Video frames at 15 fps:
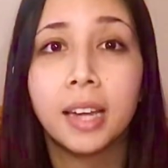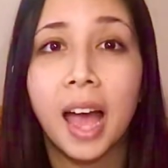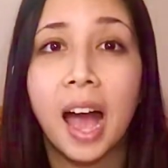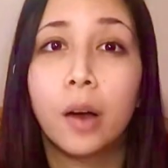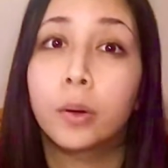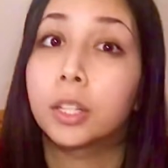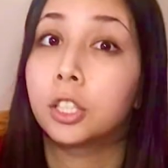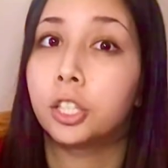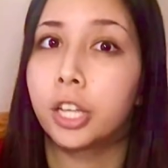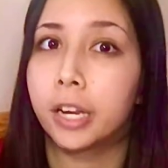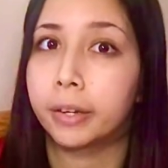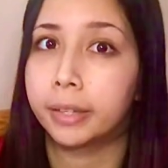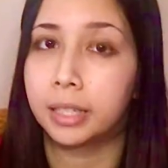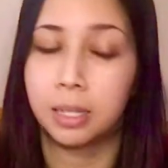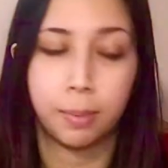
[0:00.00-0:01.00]
our
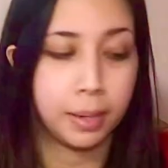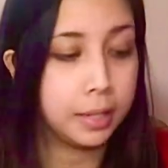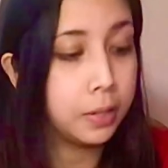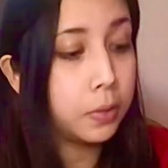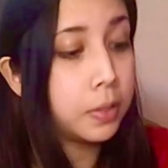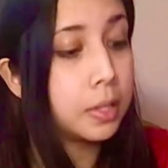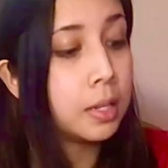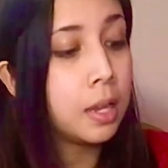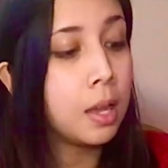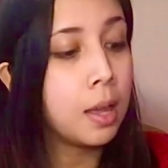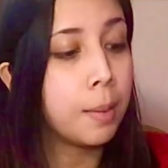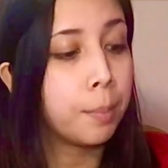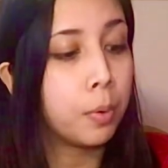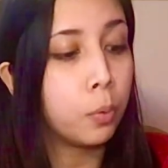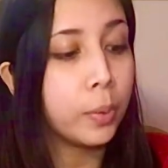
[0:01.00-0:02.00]
cherry tomatoes,
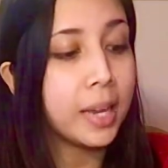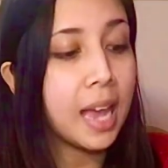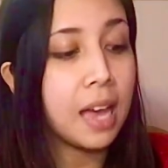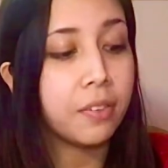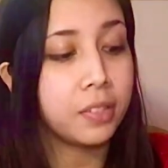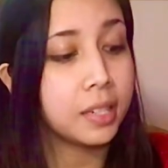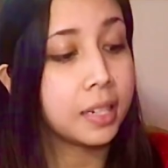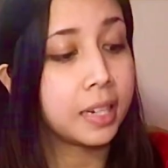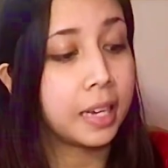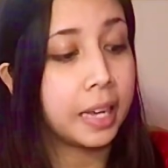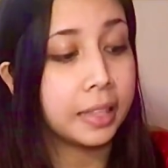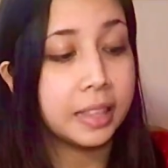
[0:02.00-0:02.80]
but we have to cut